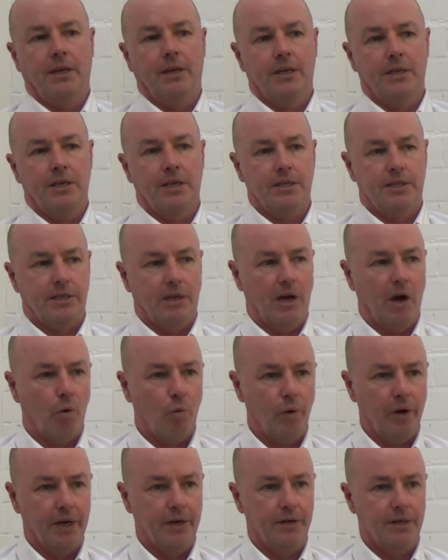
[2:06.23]
It's
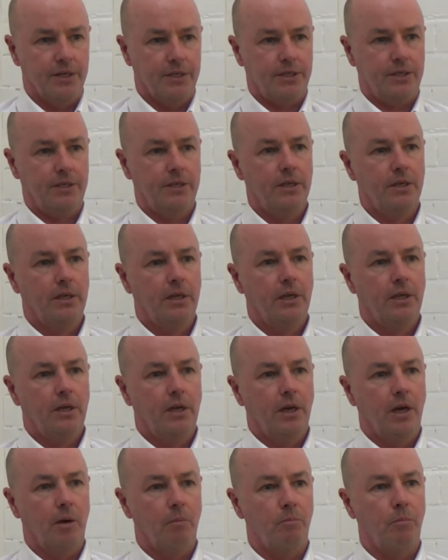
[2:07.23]
awareness
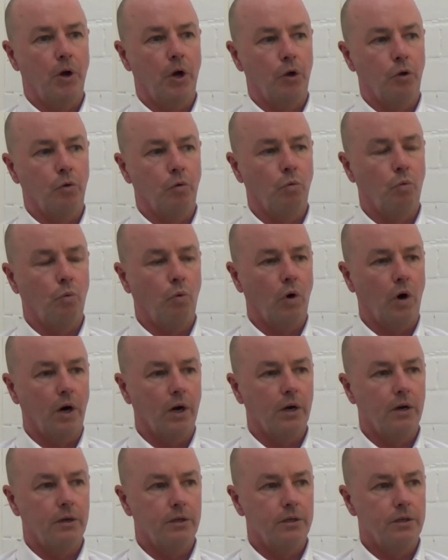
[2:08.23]
about
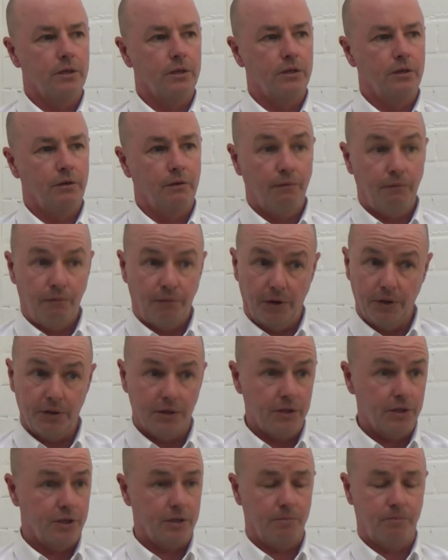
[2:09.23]
what
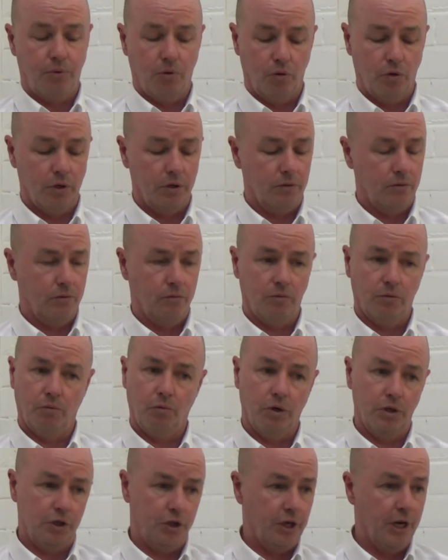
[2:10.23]
funding support,
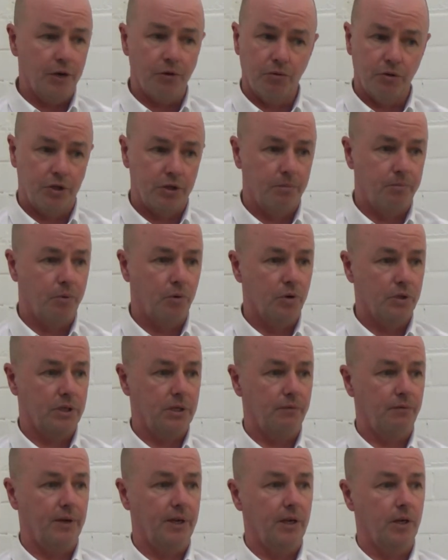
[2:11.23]
what general support's
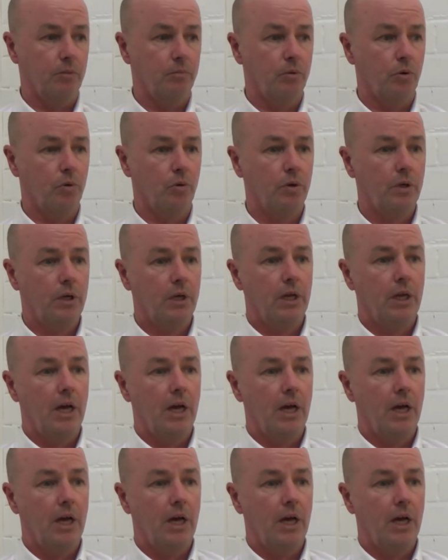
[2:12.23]
available,